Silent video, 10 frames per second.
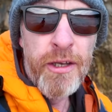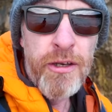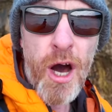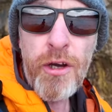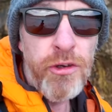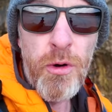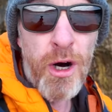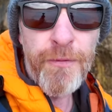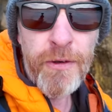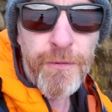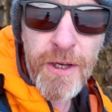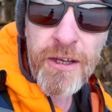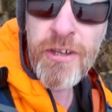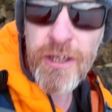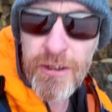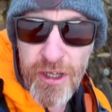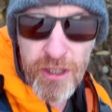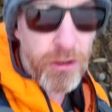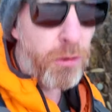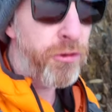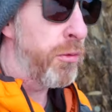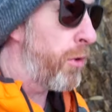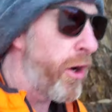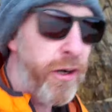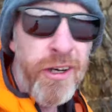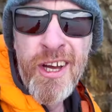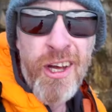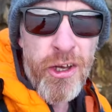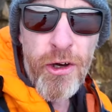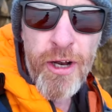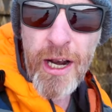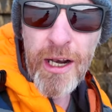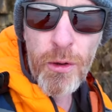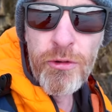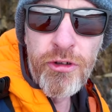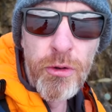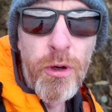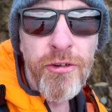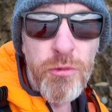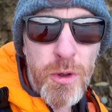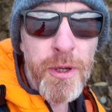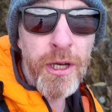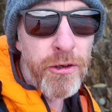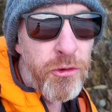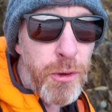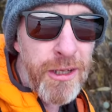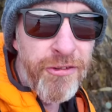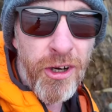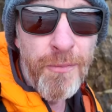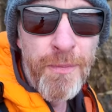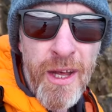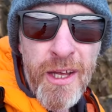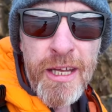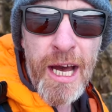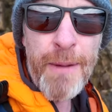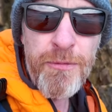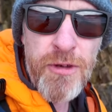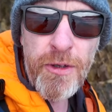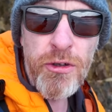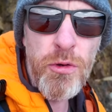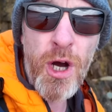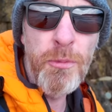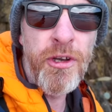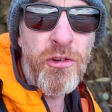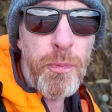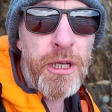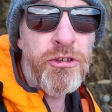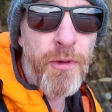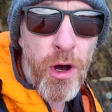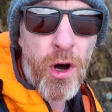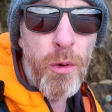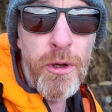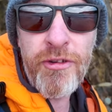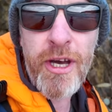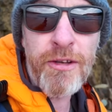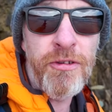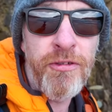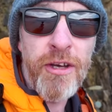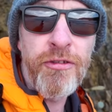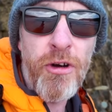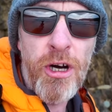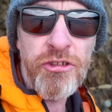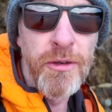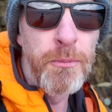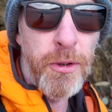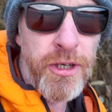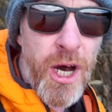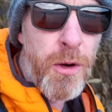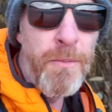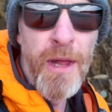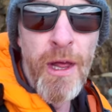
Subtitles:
knock you off your feet, can take you out to the water. You're not allowed to swim here as well. So yeah, if you ever do come to this beach, always exercise caution. But now